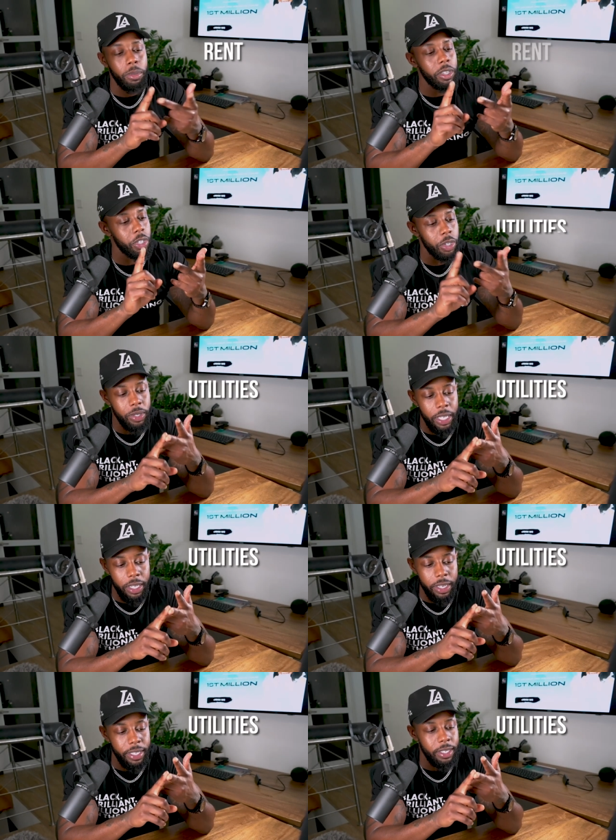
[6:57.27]
plus your
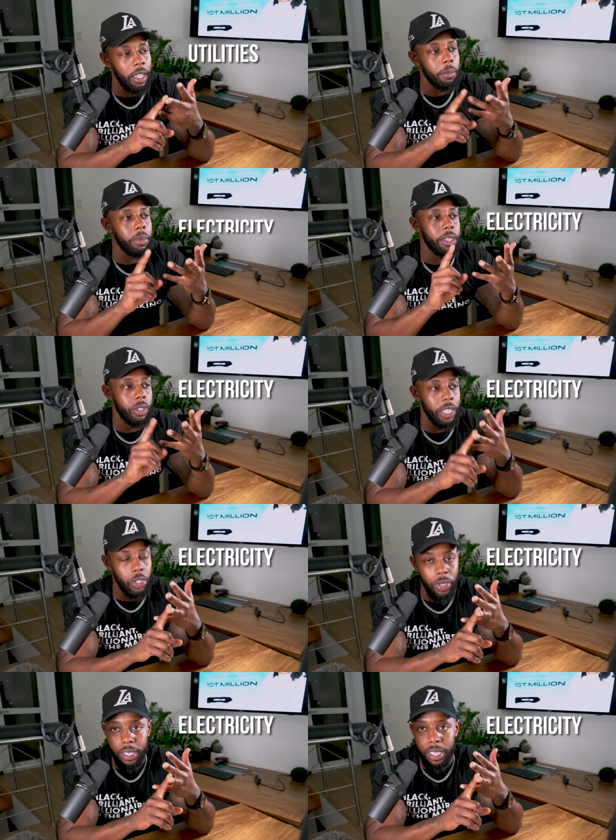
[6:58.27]
utilities, plus your
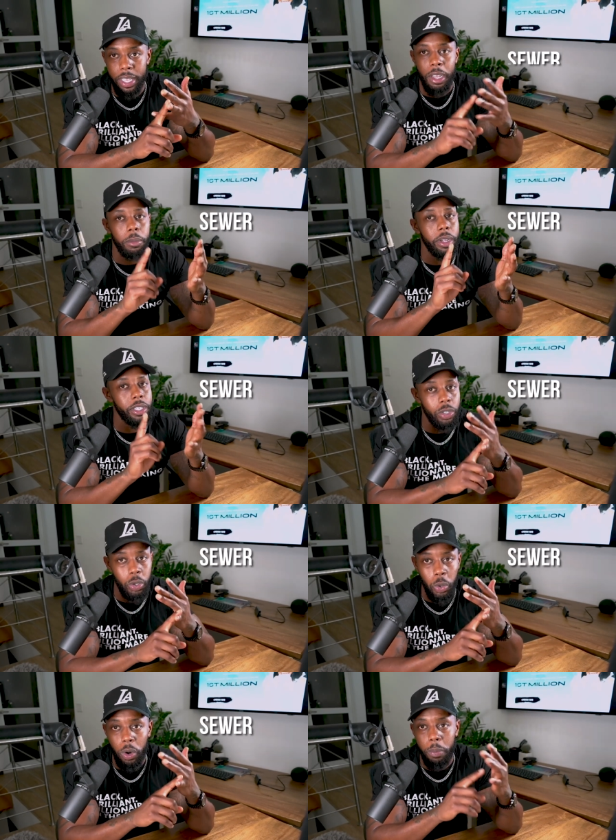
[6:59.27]
electricity, plus your
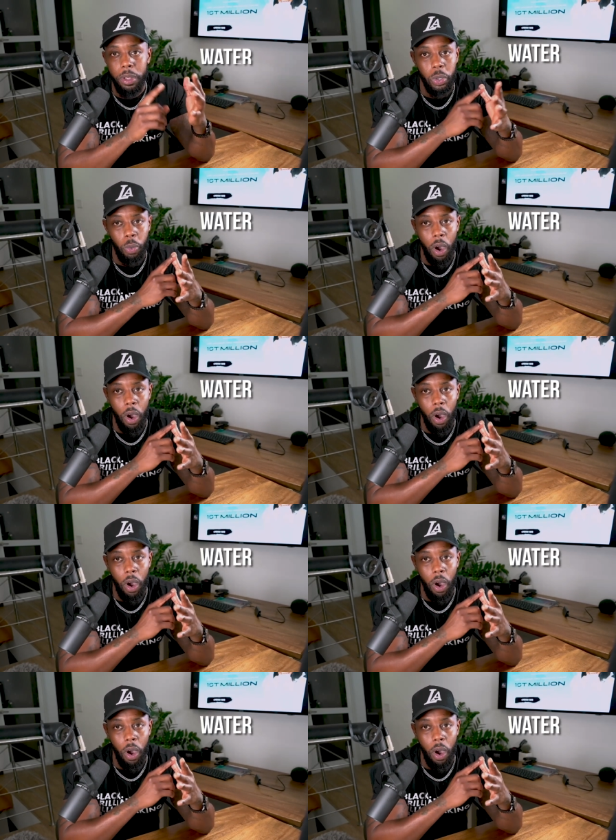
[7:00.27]
sewer, plus your